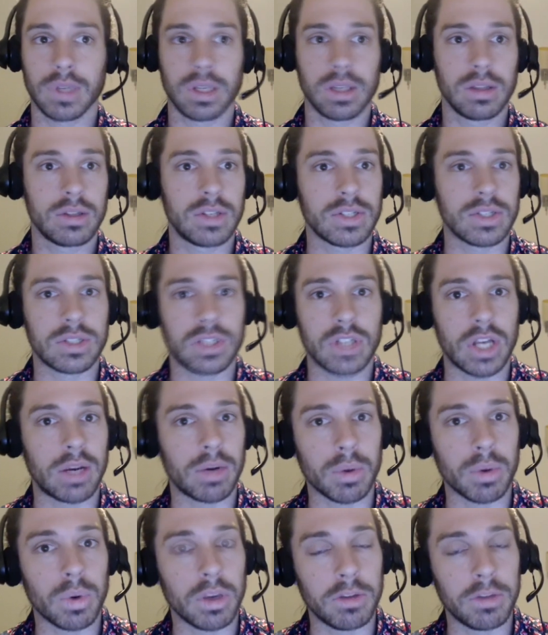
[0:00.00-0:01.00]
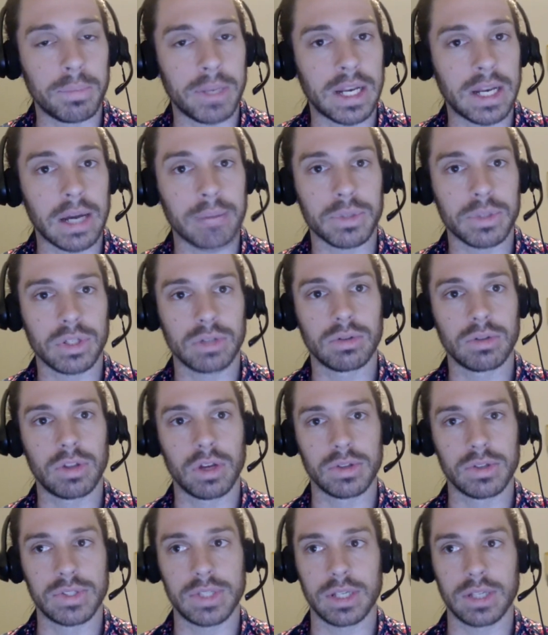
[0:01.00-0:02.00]
just sharing what you've been up to,
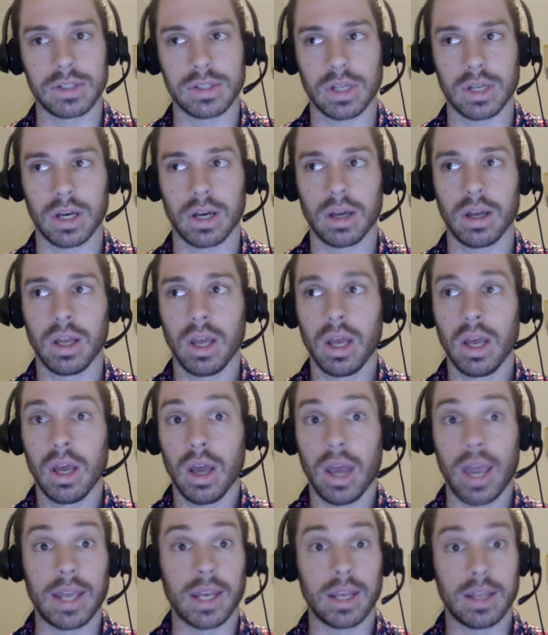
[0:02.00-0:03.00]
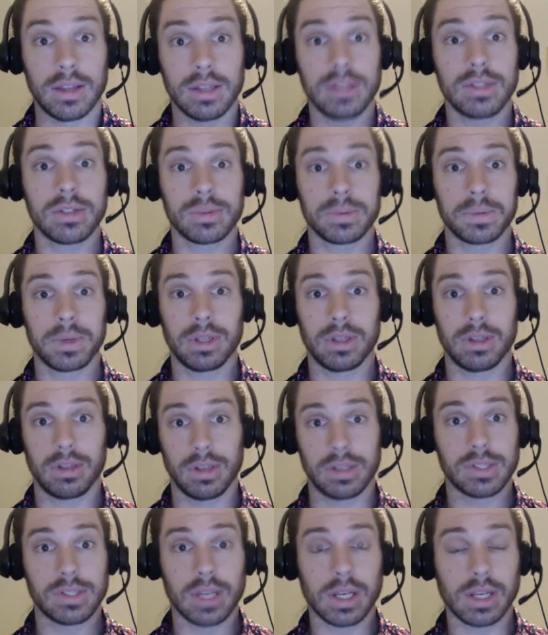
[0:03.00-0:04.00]
those things are, and this is,
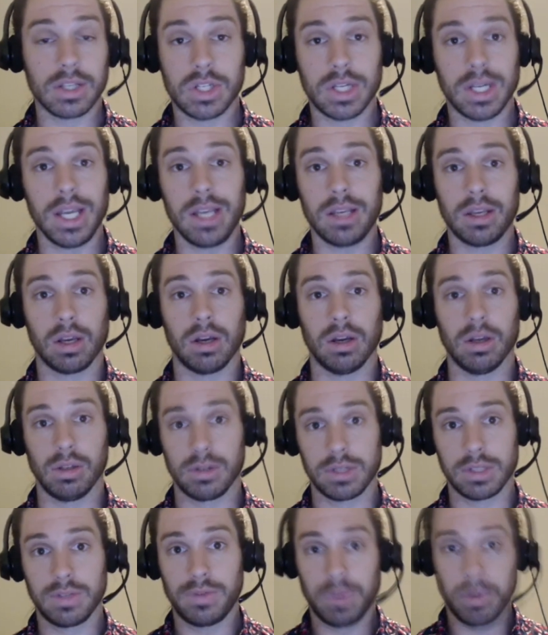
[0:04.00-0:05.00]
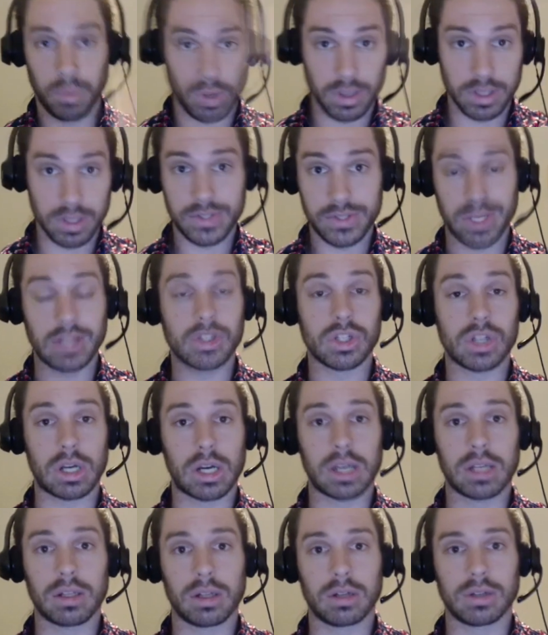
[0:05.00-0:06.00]
it's like a cheat code, because if you want to send
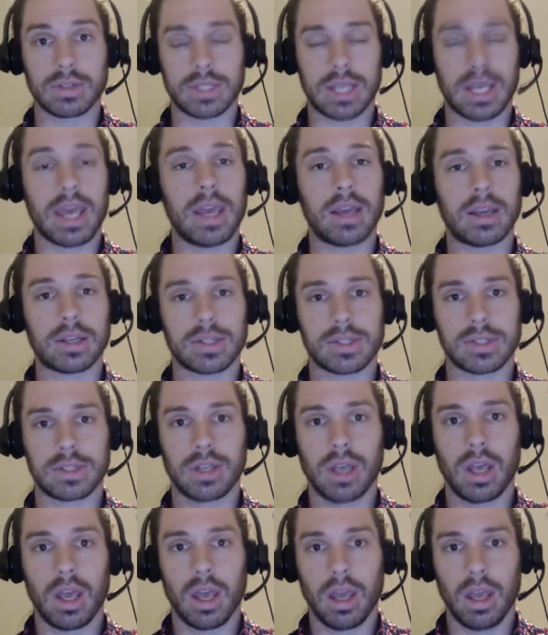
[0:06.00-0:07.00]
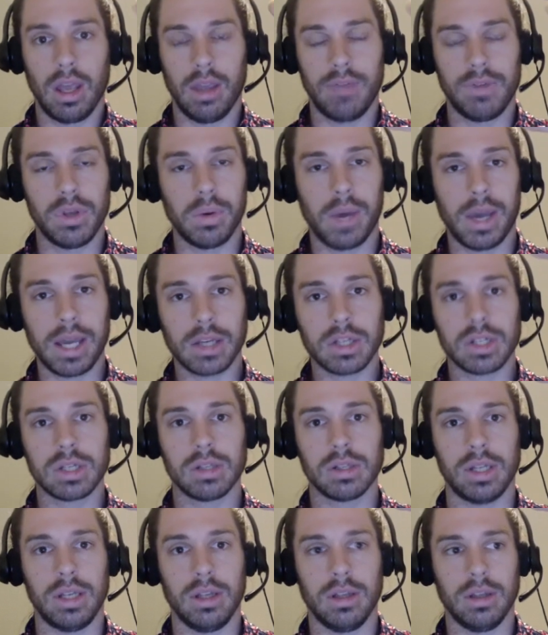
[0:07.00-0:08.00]
giant long texts, if you
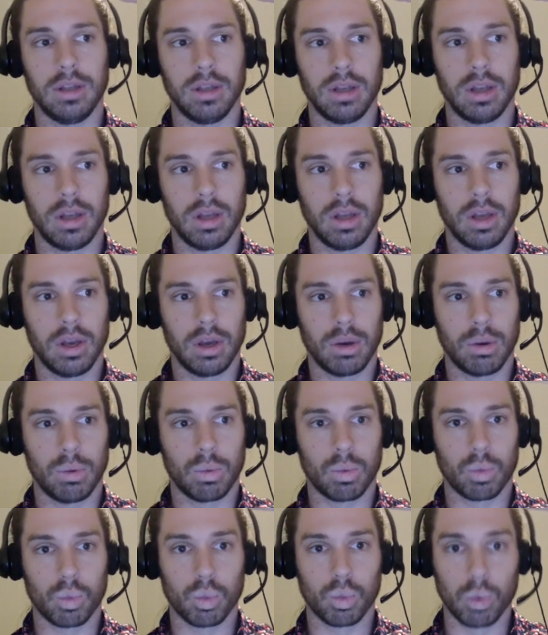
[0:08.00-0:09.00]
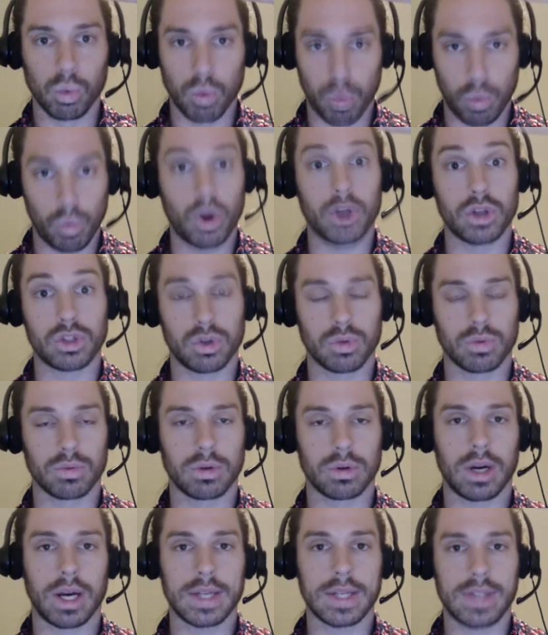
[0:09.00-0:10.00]
actually were to
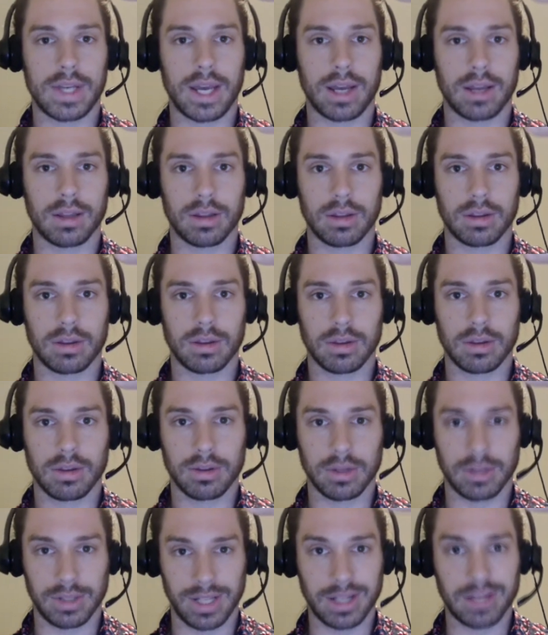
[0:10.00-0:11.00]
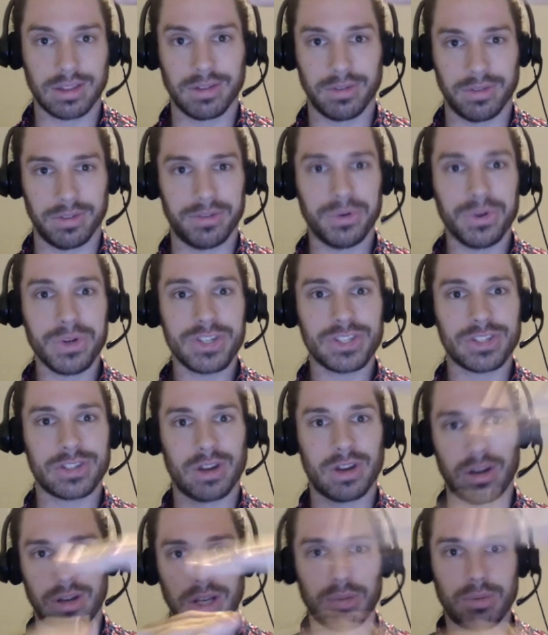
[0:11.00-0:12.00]
write out the length of a voice
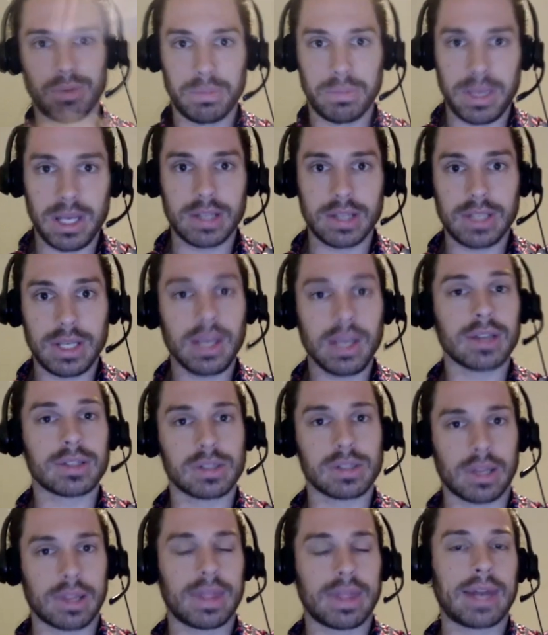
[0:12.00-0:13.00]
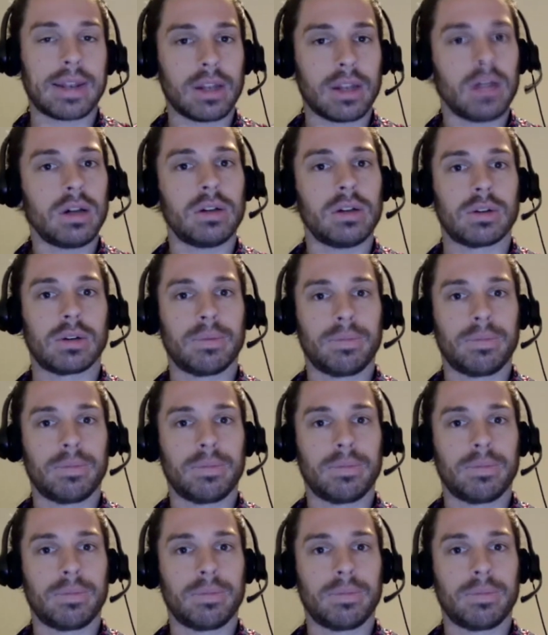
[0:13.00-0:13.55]
note, it would be a text like that long.